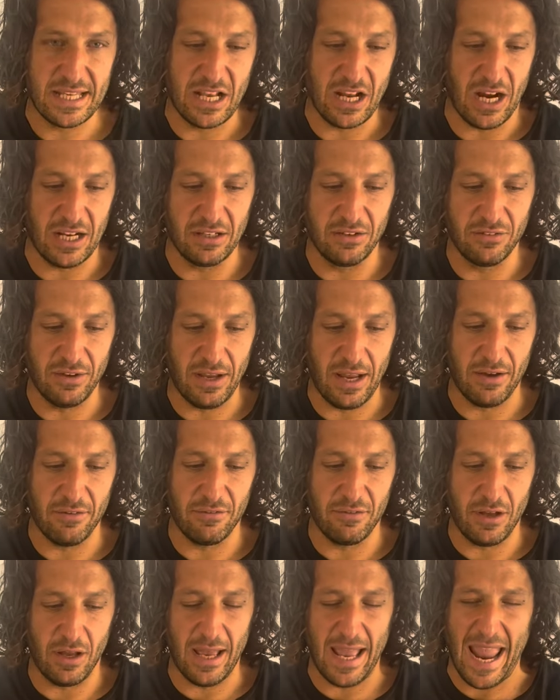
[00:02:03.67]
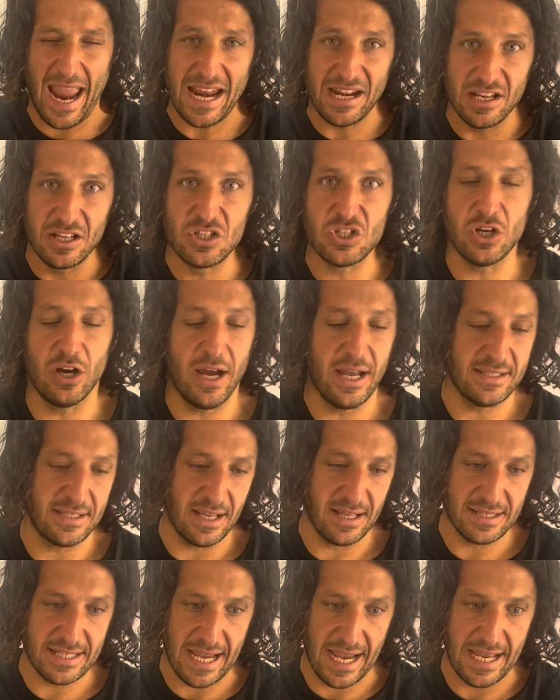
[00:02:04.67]
kind of
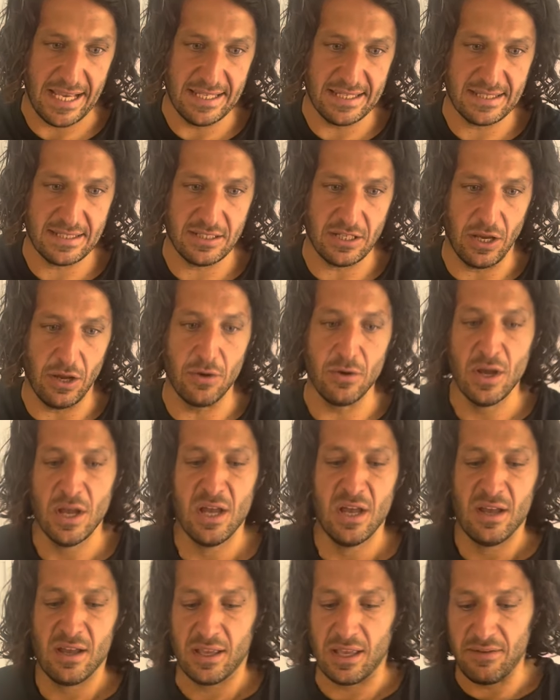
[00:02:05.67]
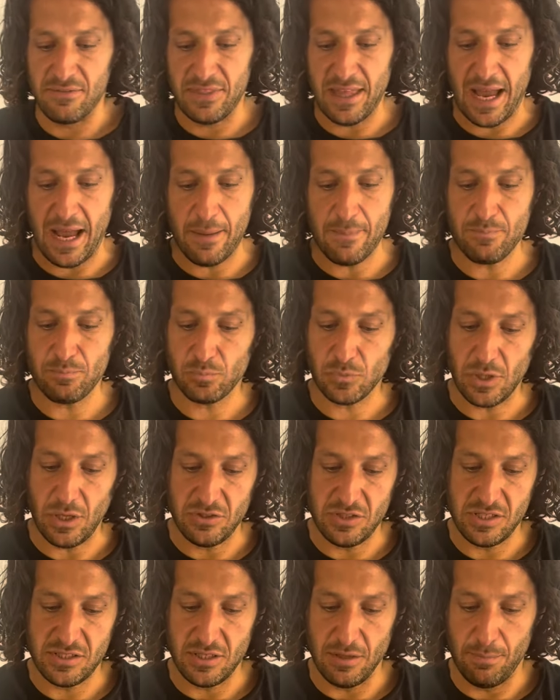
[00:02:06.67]
energizing taste. So give that
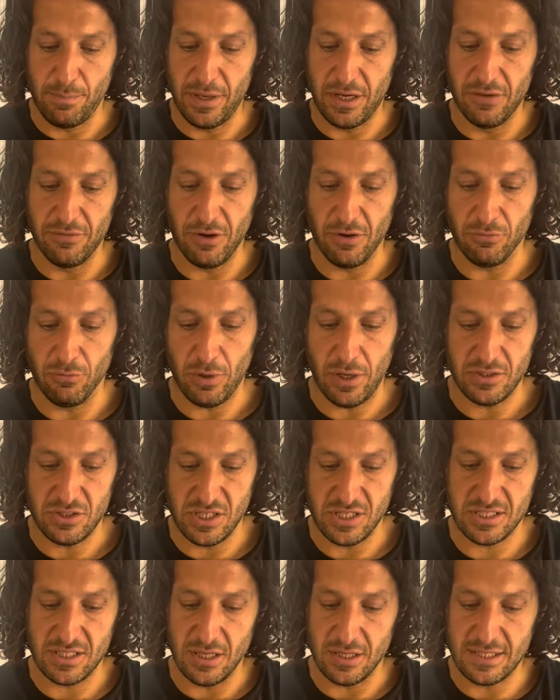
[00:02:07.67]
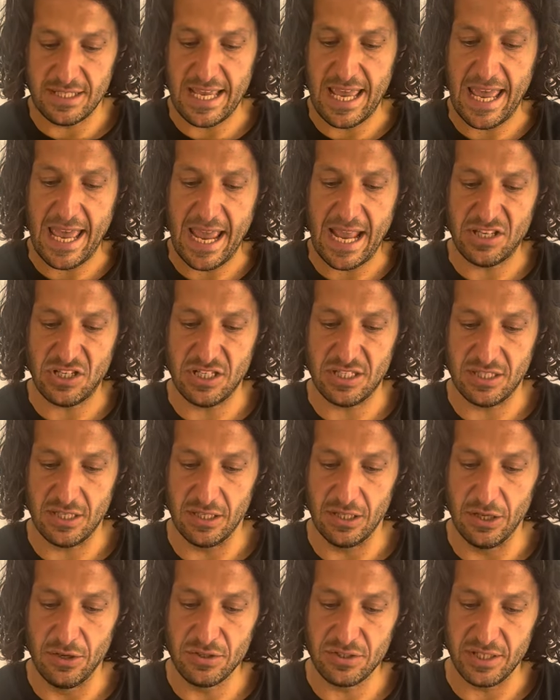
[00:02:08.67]
just a bit of a tear just to
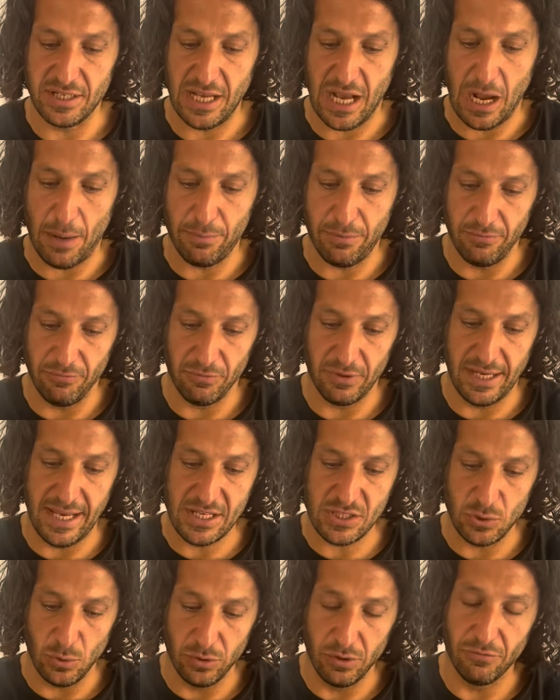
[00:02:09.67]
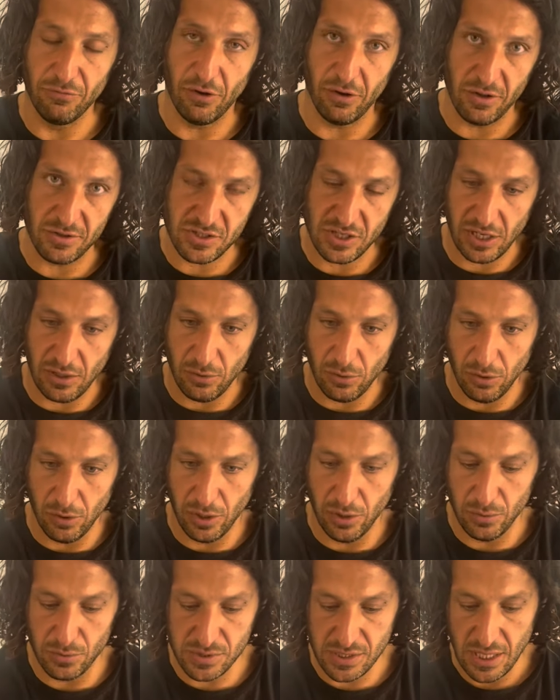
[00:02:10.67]
loosen it up and release all the volatile
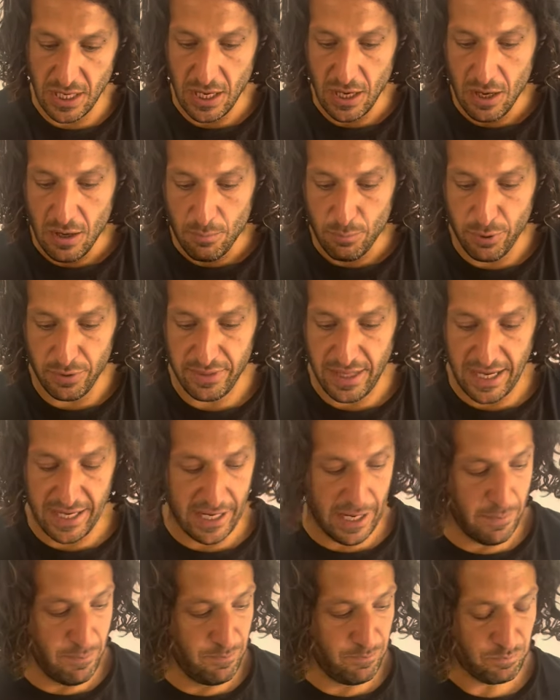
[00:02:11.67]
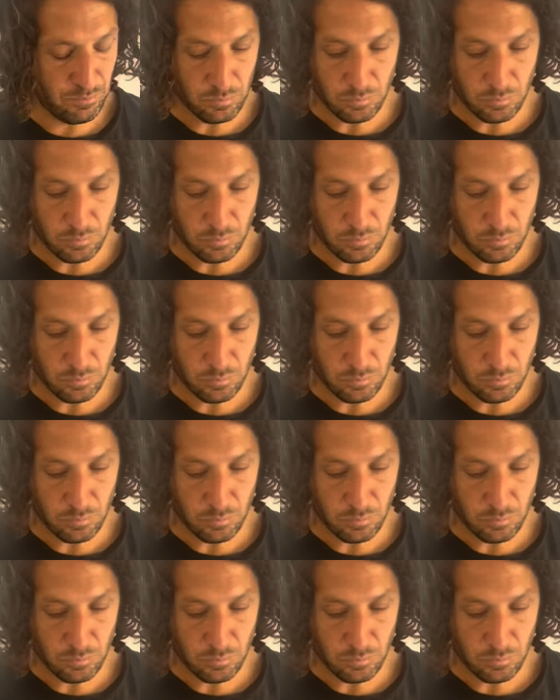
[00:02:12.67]
oils. Put that in.